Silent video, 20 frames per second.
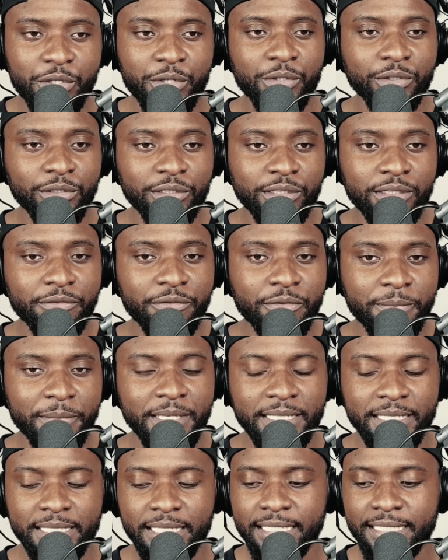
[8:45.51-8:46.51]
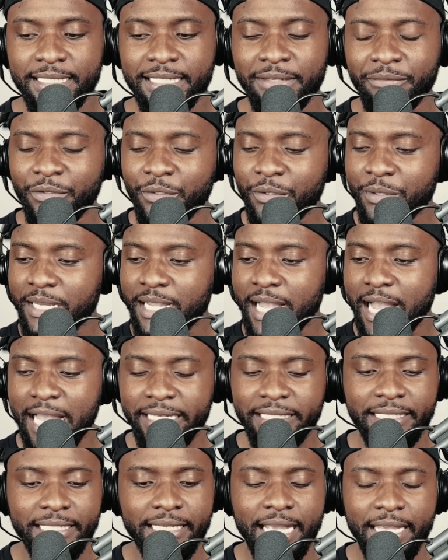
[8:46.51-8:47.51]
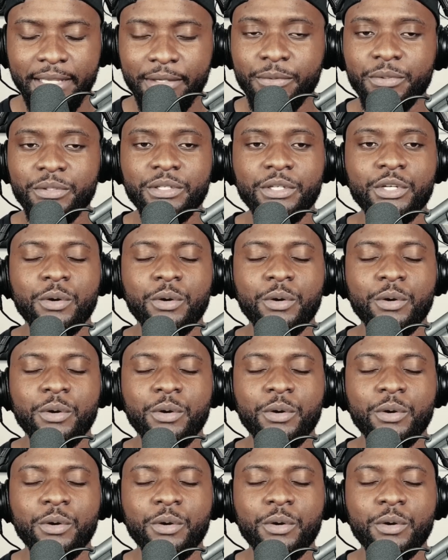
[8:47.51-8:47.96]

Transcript: should learn from this is if you're a guy today who's